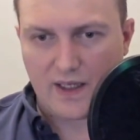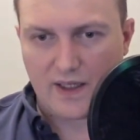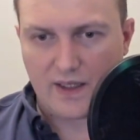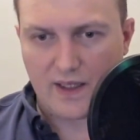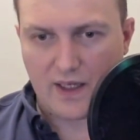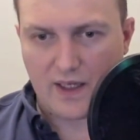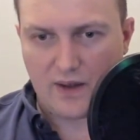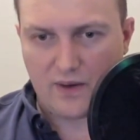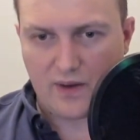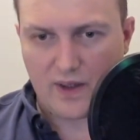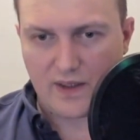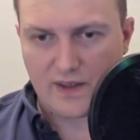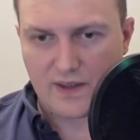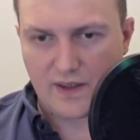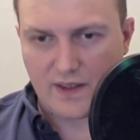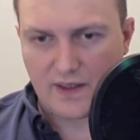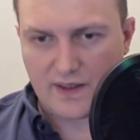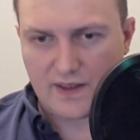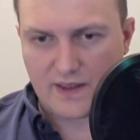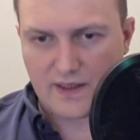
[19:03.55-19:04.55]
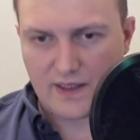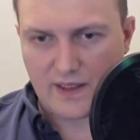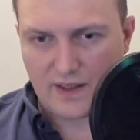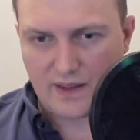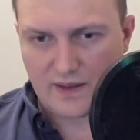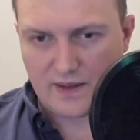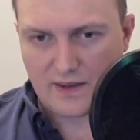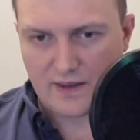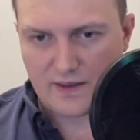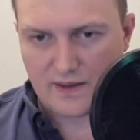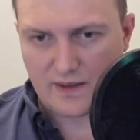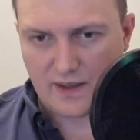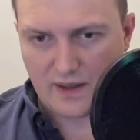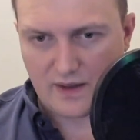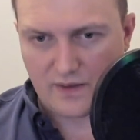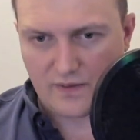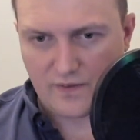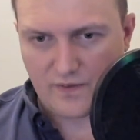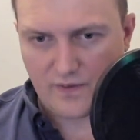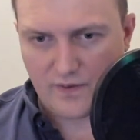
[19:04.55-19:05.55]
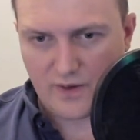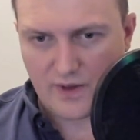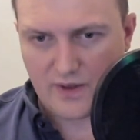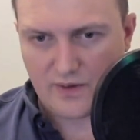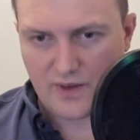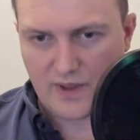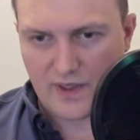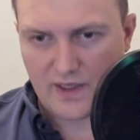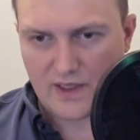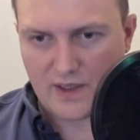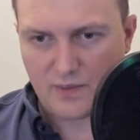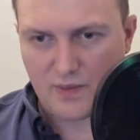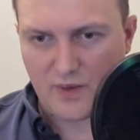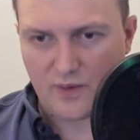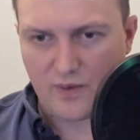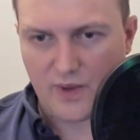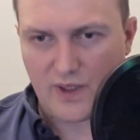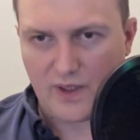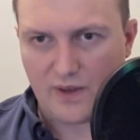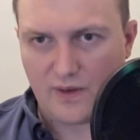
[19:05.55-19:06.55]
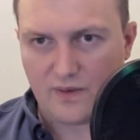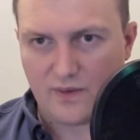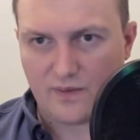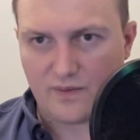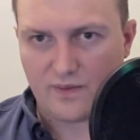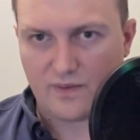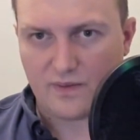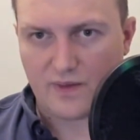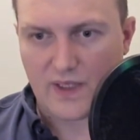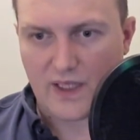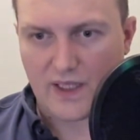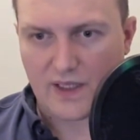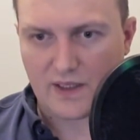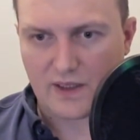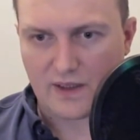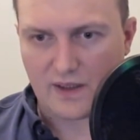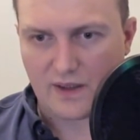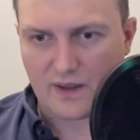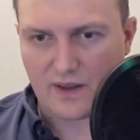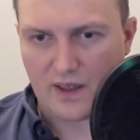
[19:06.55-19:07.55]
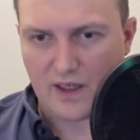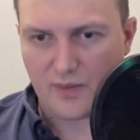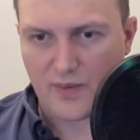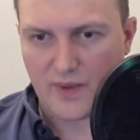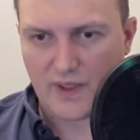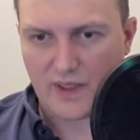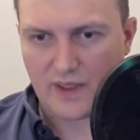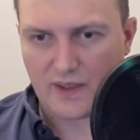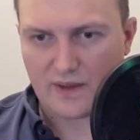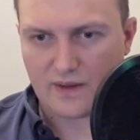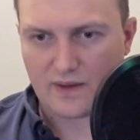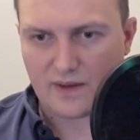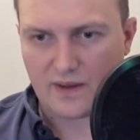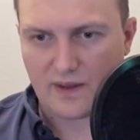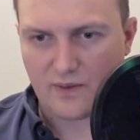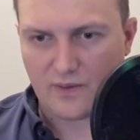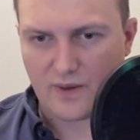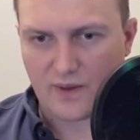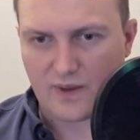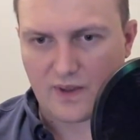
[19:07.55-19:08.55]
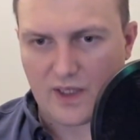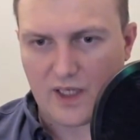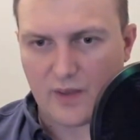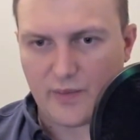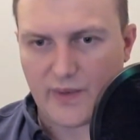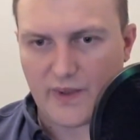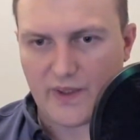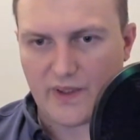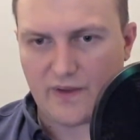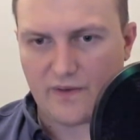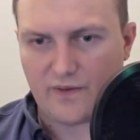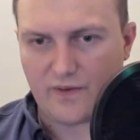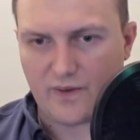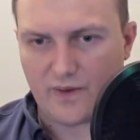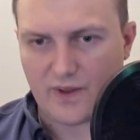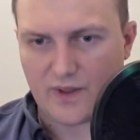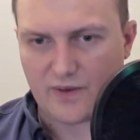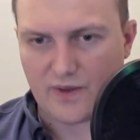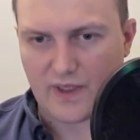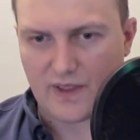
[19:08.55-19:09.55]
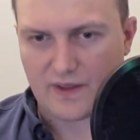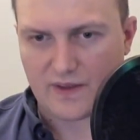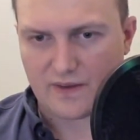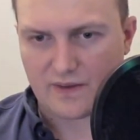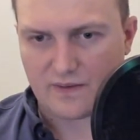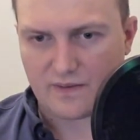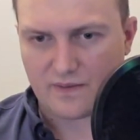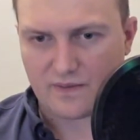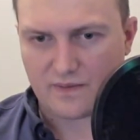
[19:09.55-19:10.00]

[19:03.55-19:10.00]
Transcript: Now, as you can see, this is not the full address, but when you actually copy it, it will copy the full address.